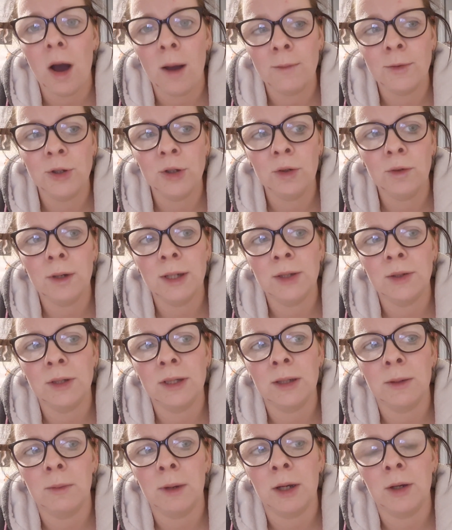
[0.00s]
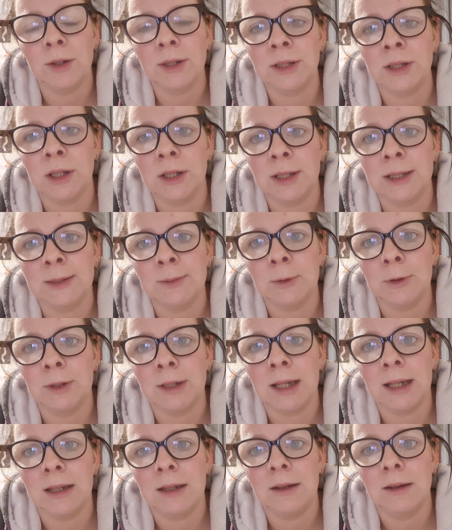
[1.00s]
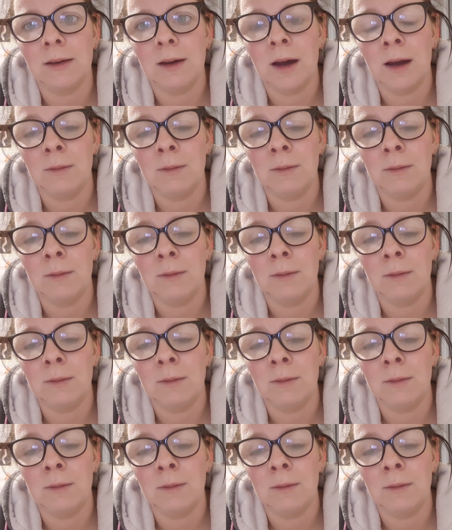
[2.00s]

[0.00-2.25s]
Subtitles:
I'm sure I saw somewhere got snow this morning.